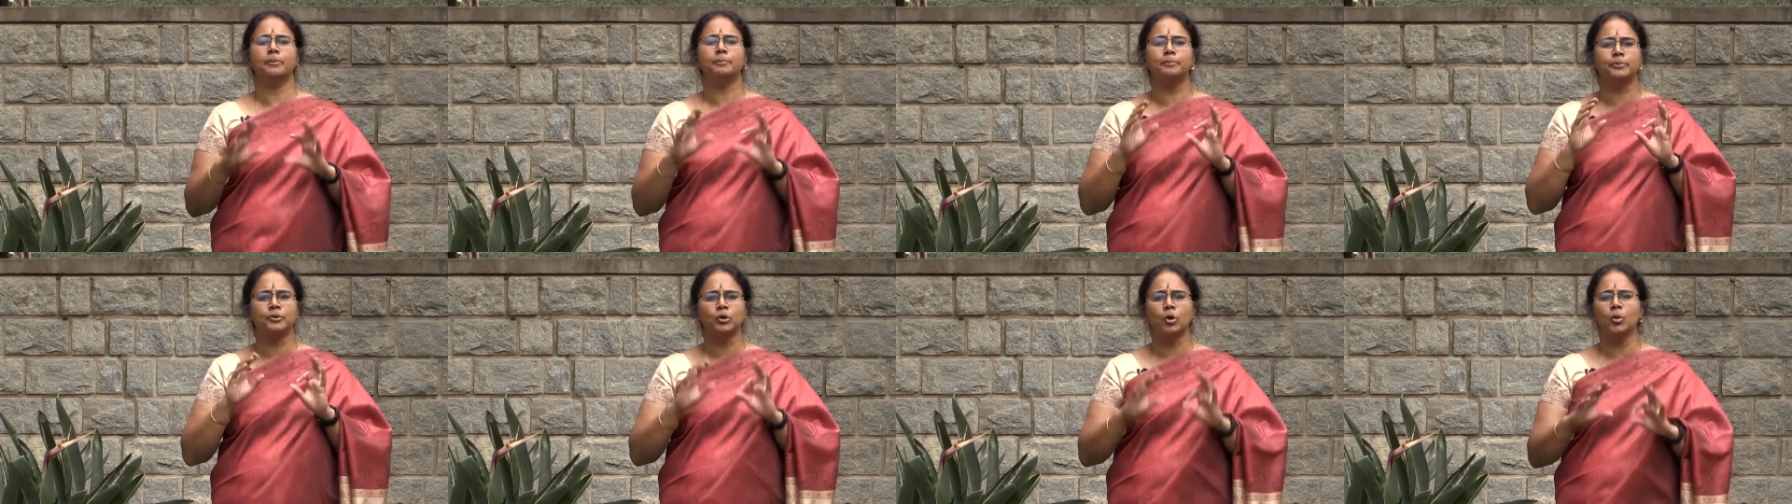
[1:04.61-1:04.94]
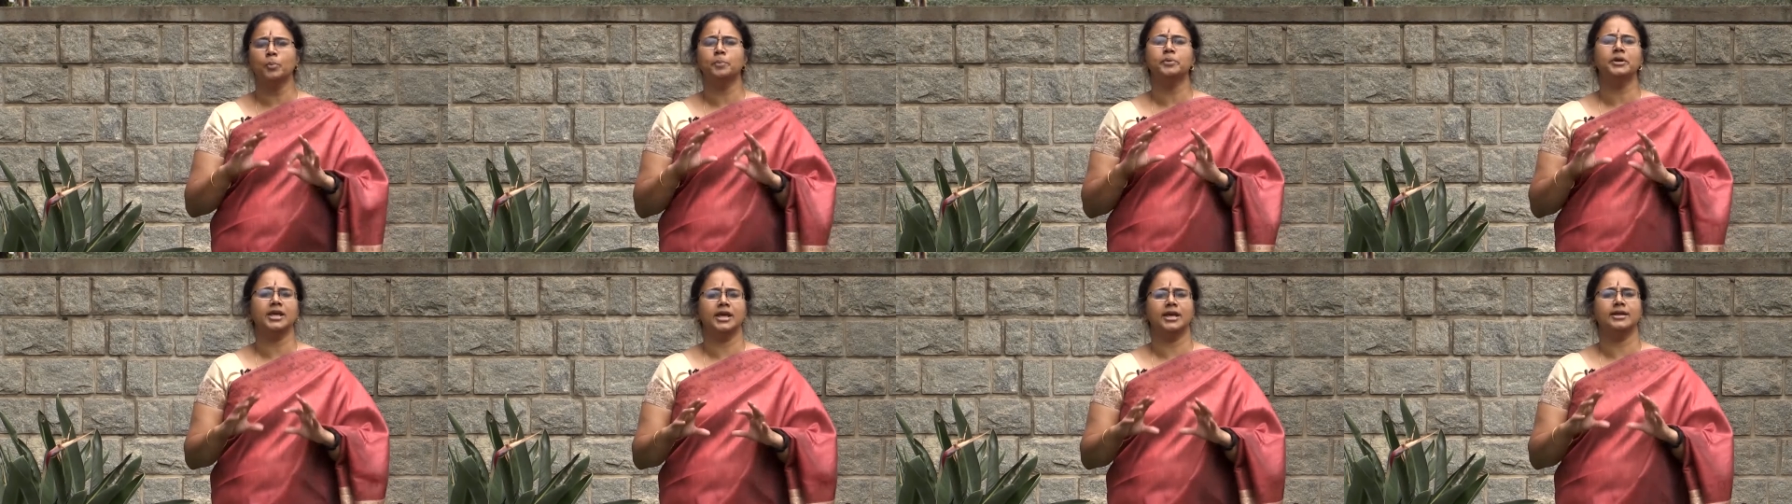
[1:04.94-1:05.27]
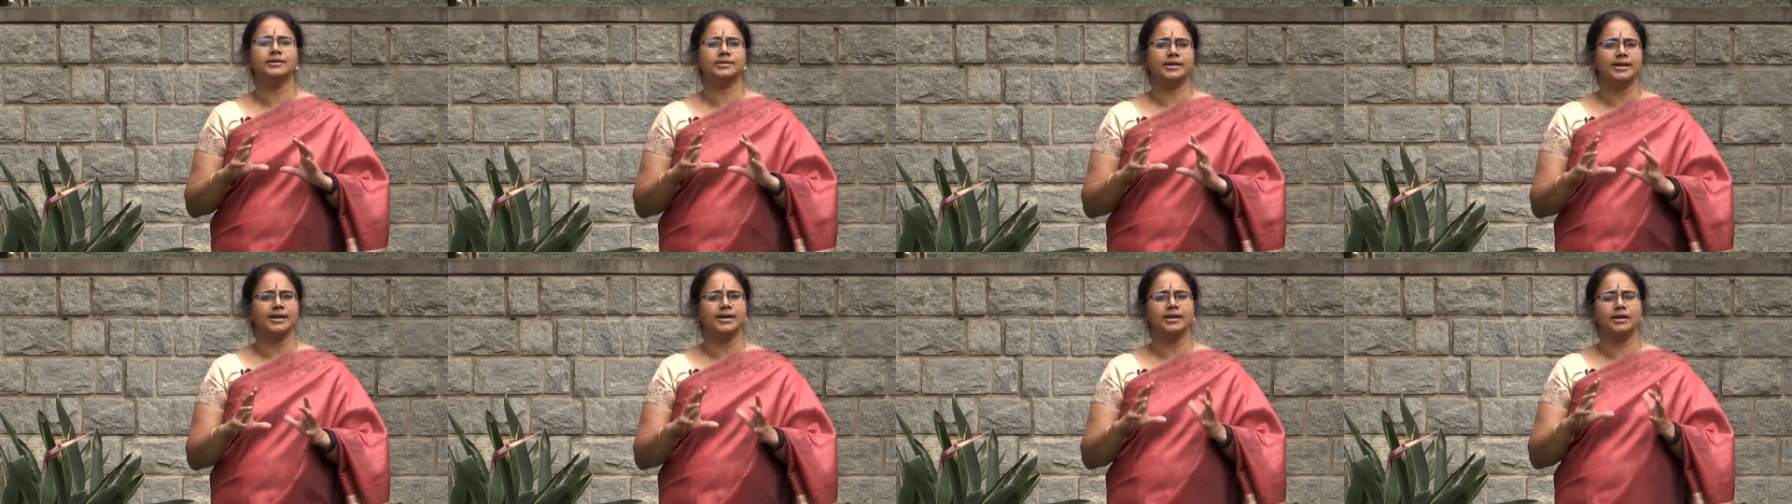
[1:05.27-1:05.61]

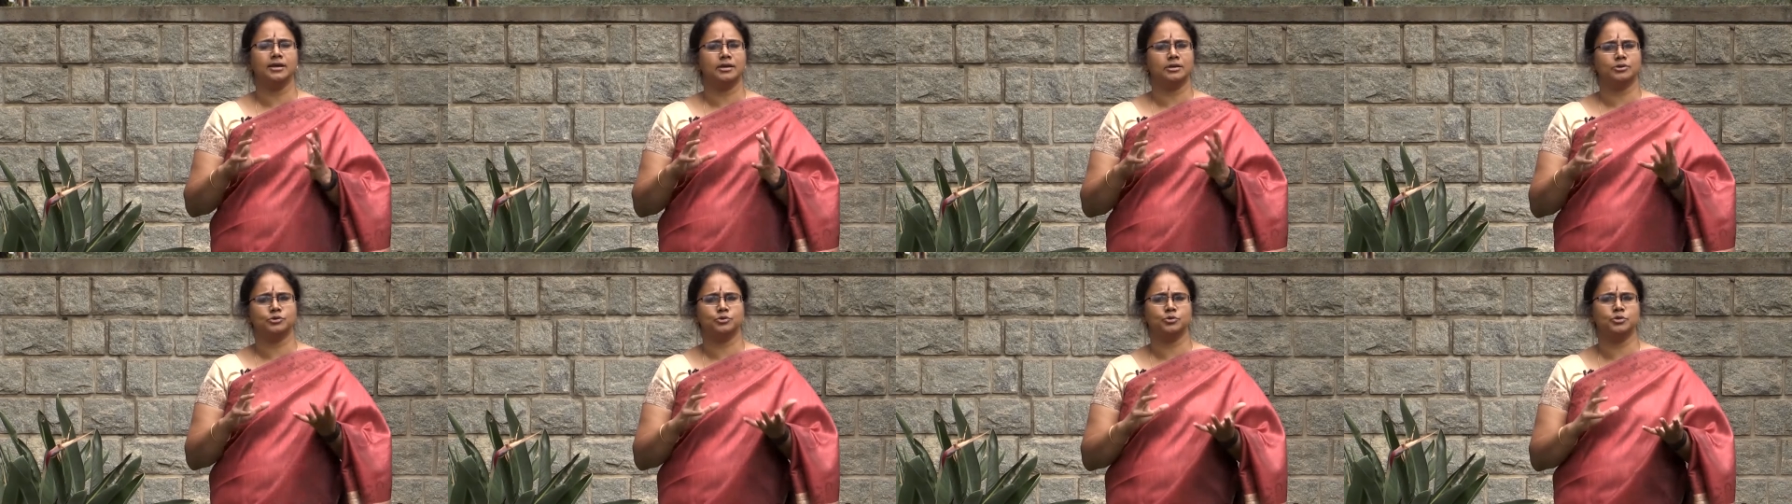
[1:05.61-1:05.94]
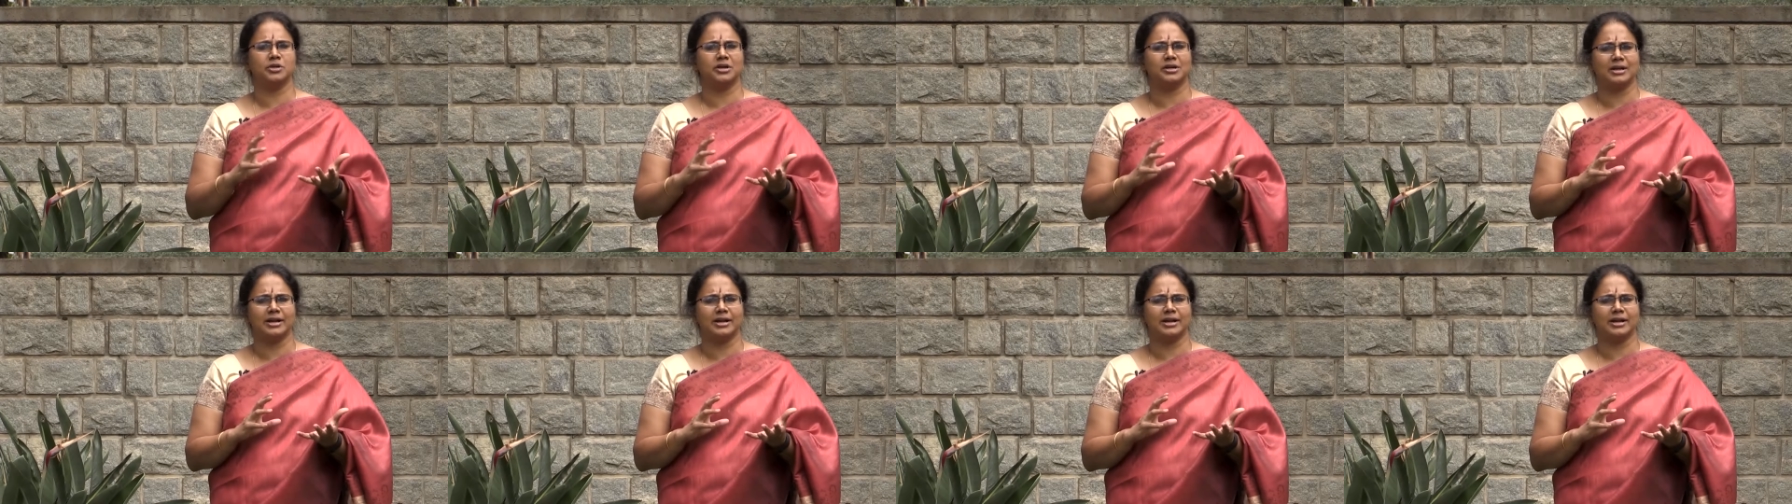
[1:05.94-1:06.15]
appropriately into the